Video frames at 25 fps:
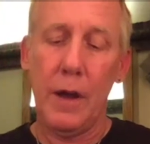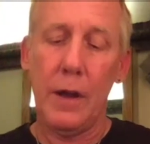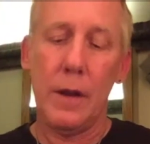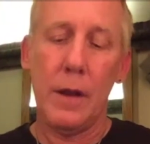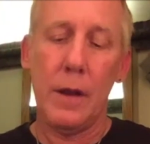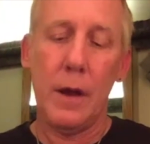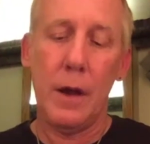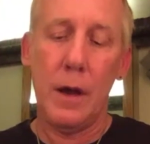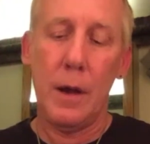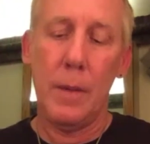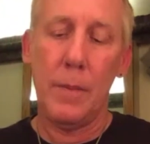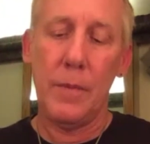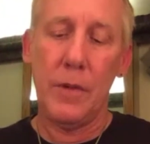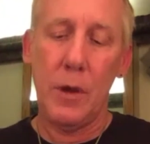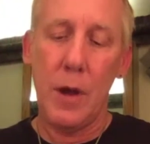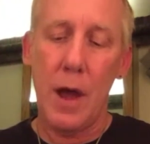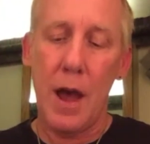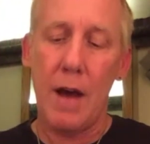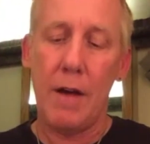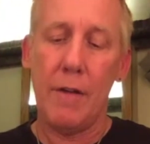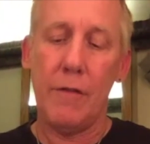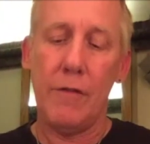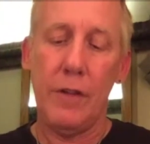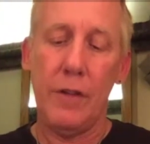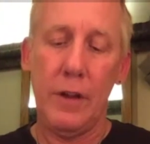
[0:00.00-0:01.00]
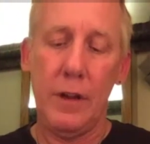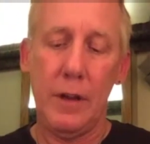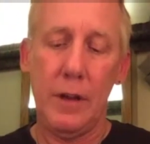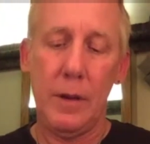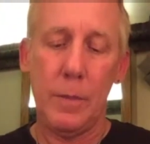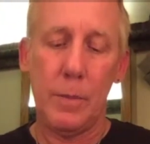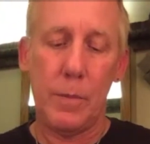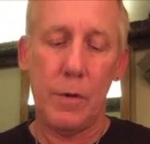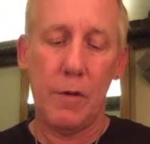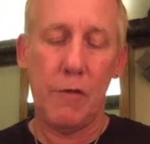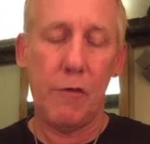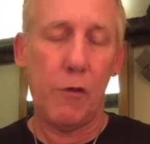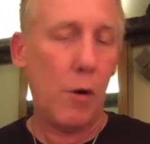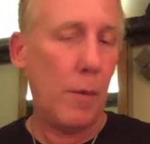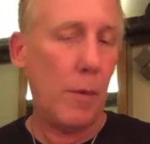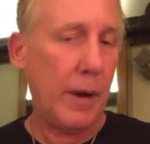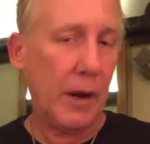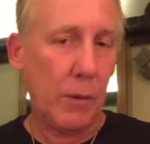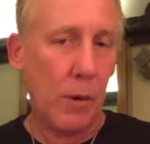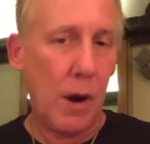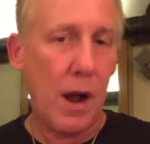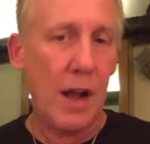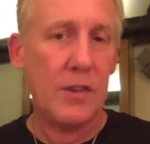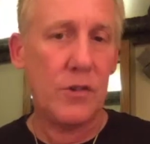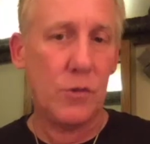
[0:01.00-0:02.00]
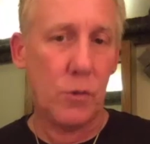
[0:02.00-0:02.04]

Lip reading: But you have the performing